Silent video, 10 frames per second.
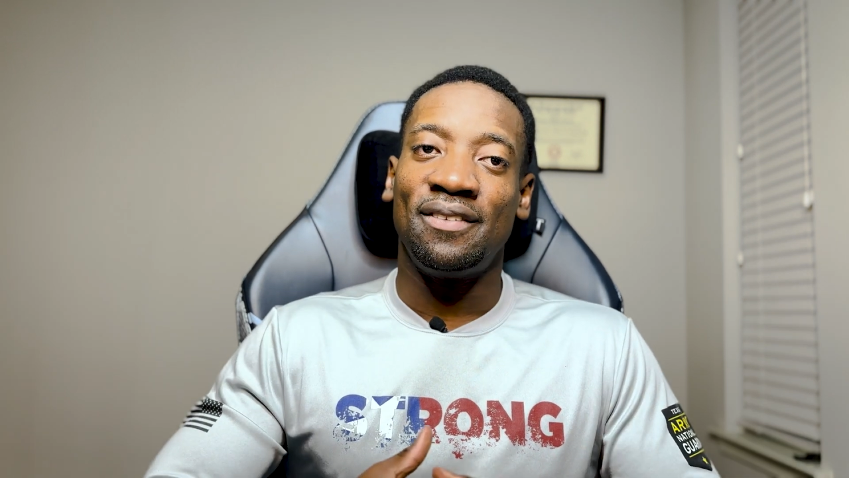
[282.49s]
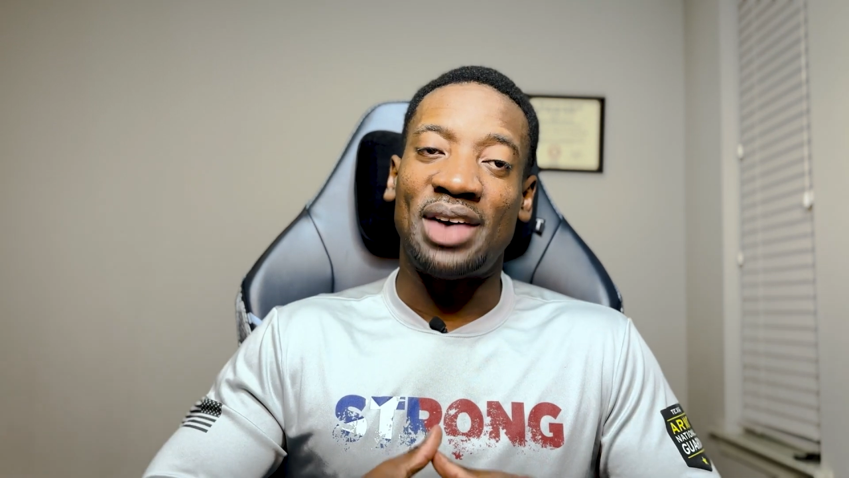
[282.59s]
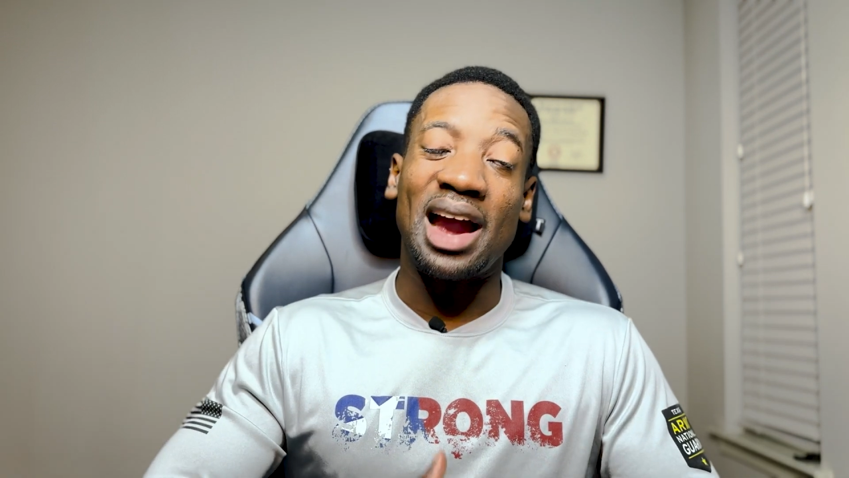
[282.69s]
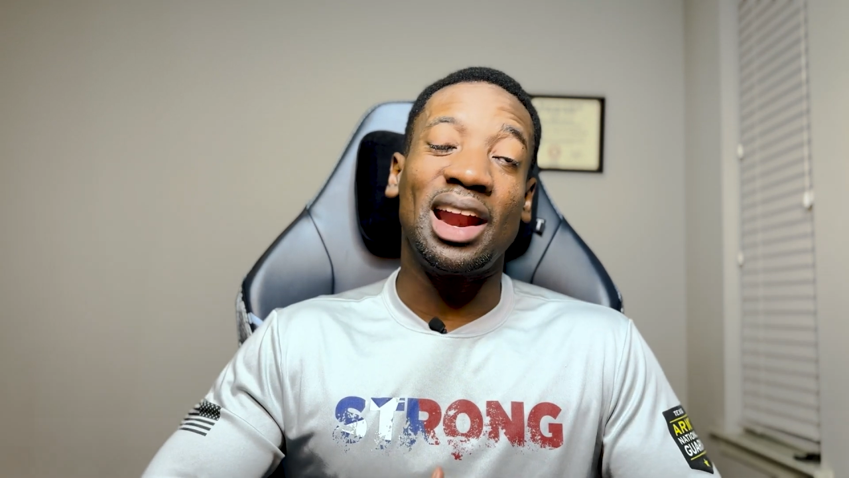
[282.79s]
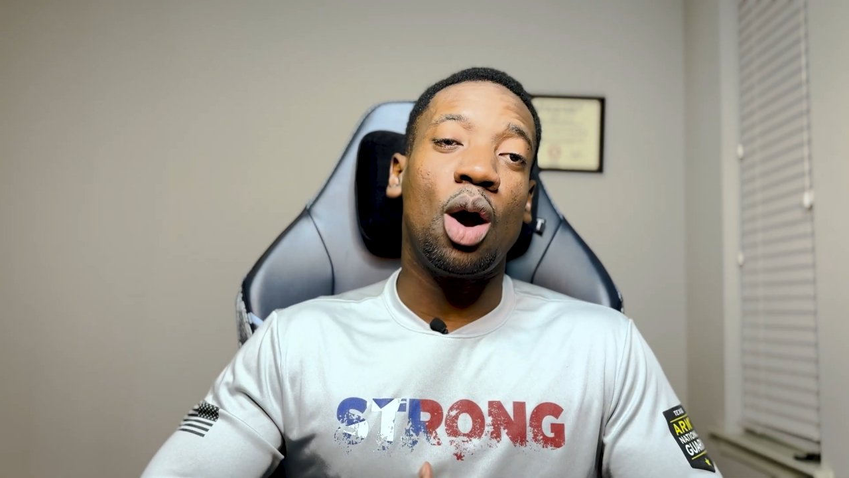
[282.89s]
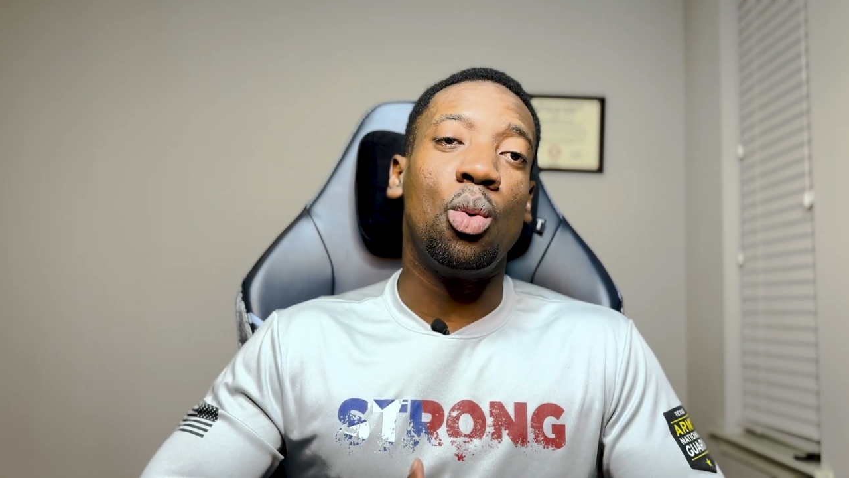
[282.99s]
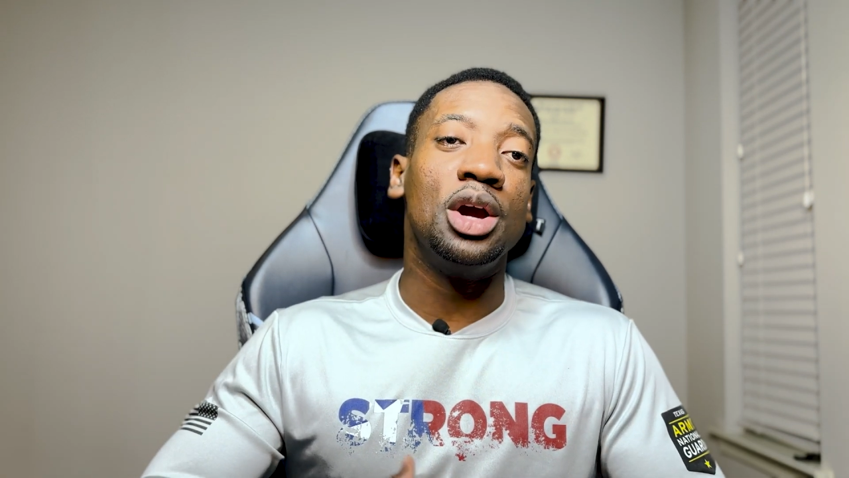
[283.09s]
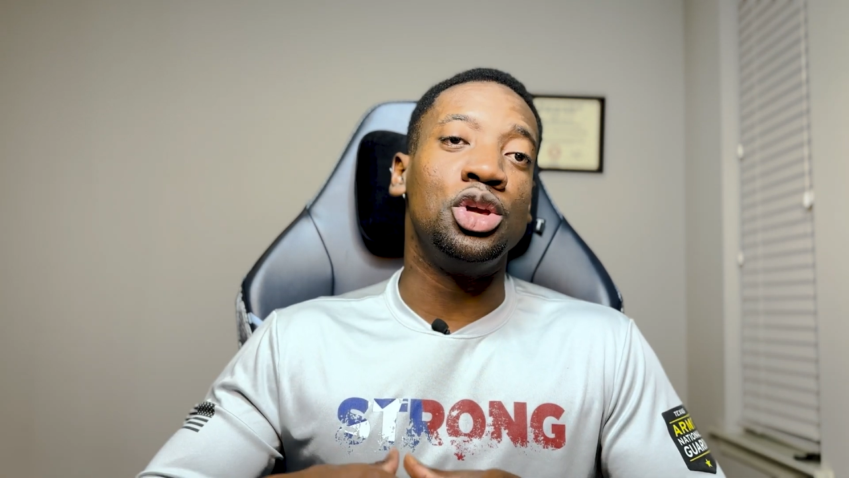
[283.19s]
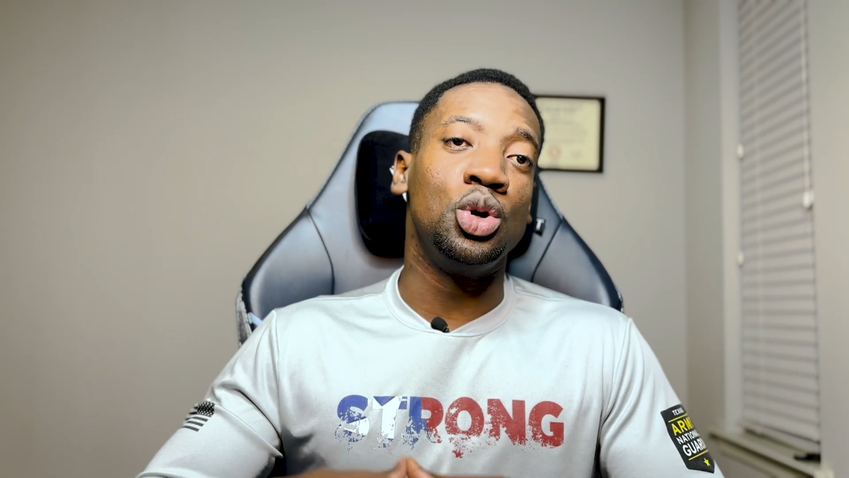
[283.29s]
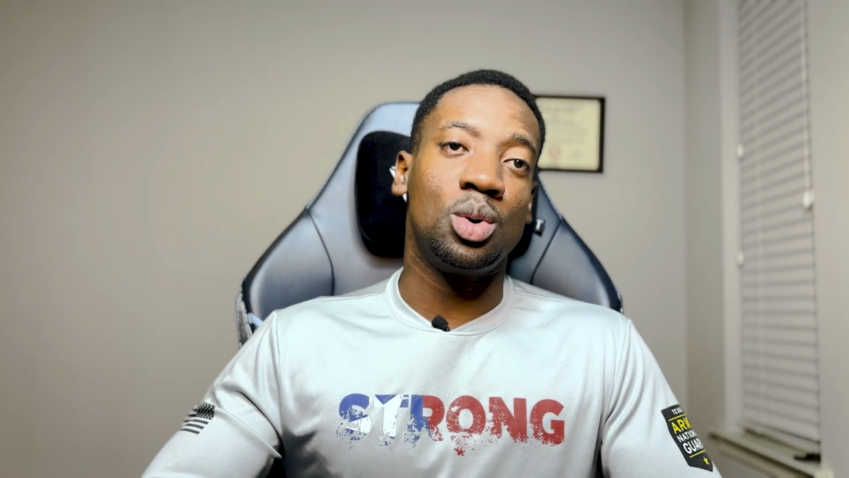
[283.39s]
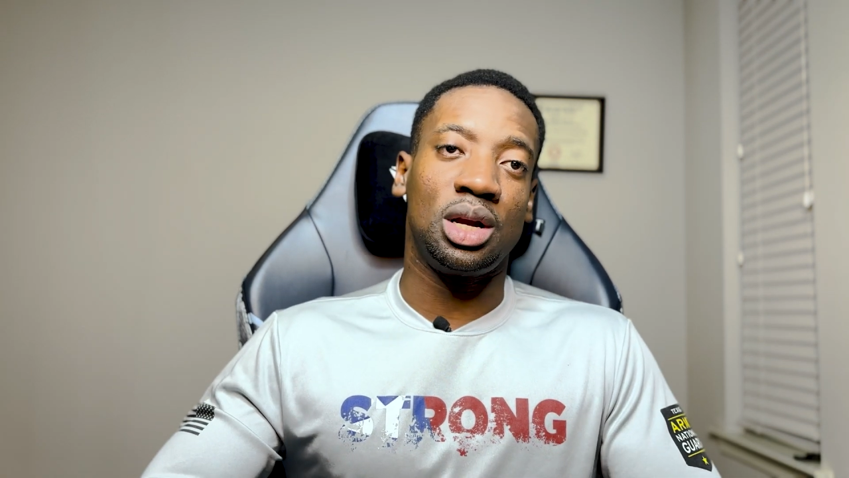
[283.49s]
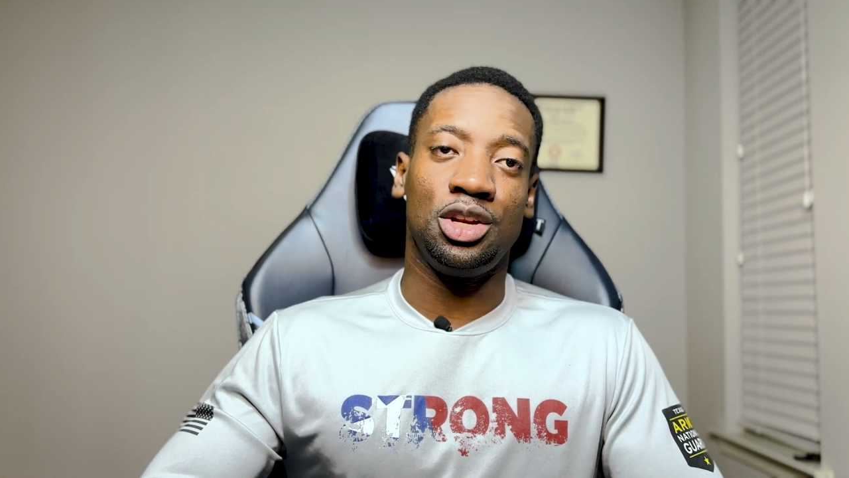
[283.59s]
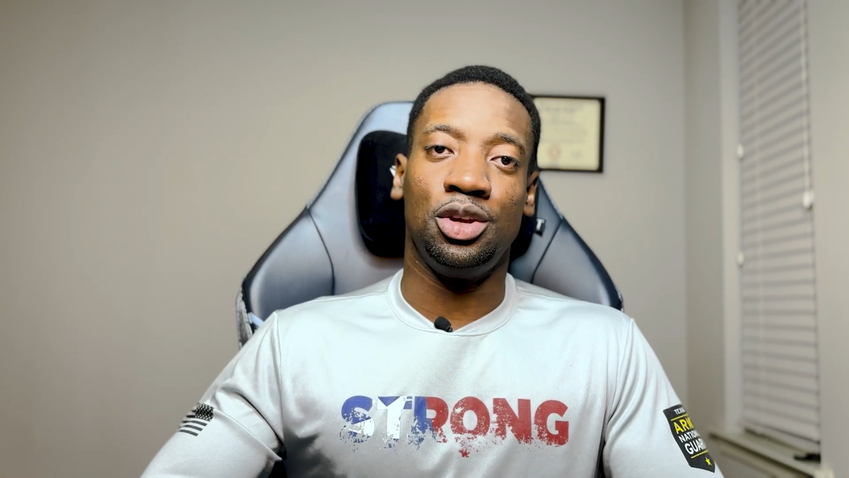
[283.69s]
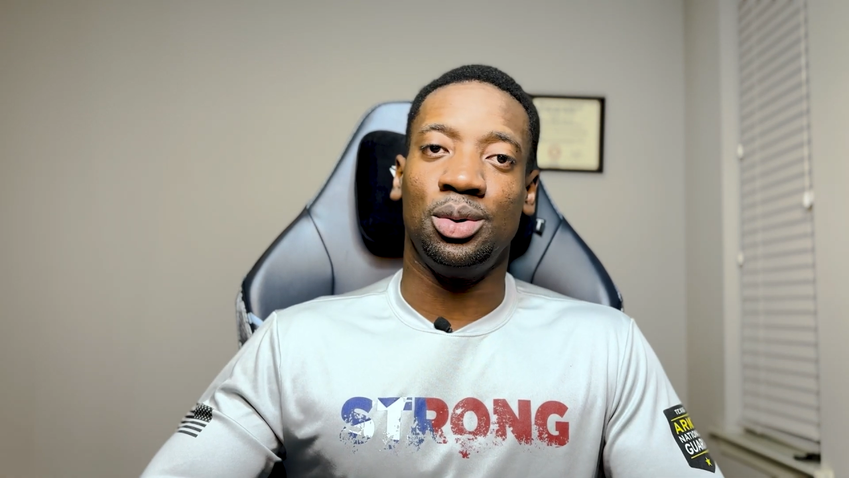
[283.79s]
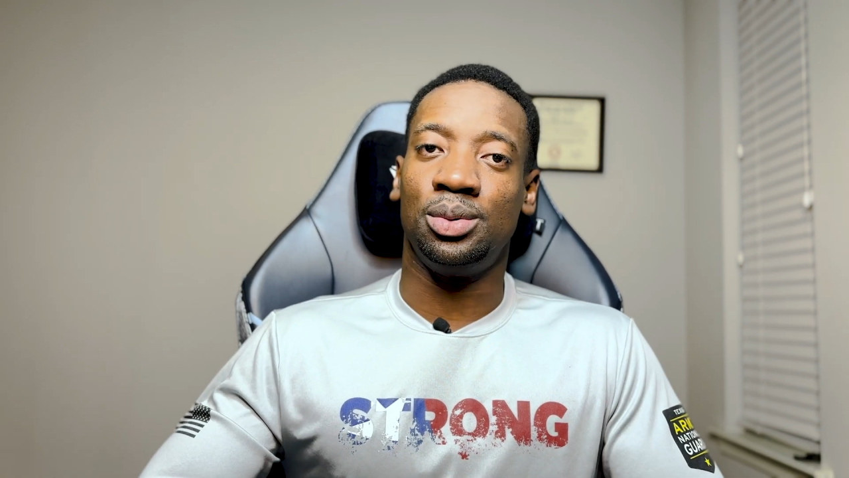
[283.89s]
find out what you want
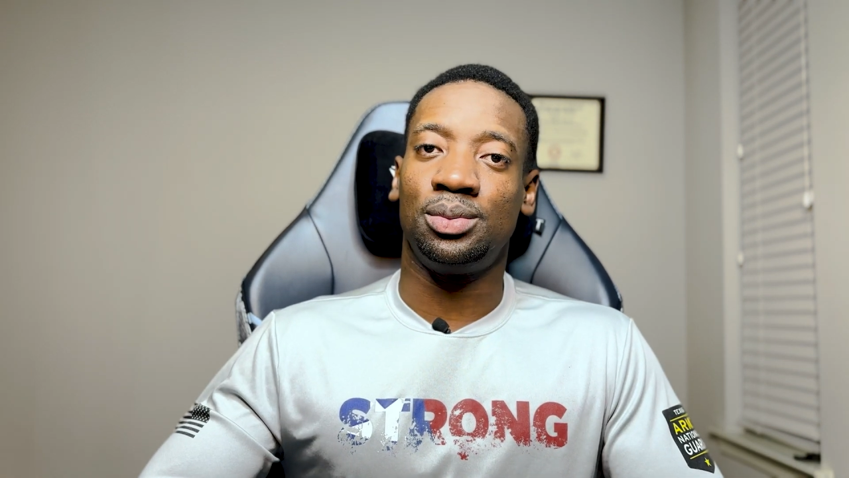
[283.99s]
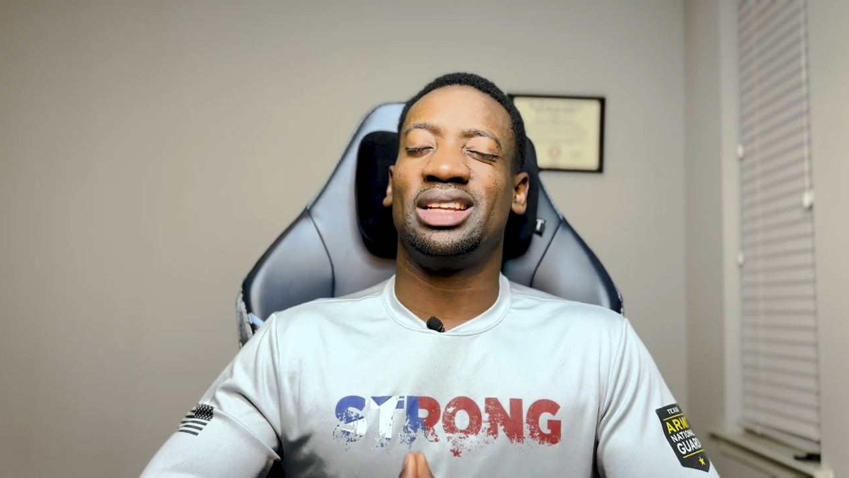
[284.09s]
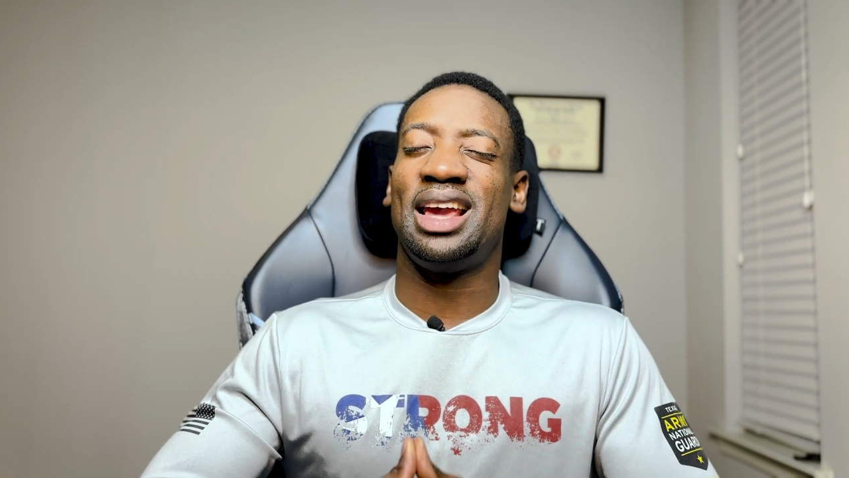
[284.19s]
to do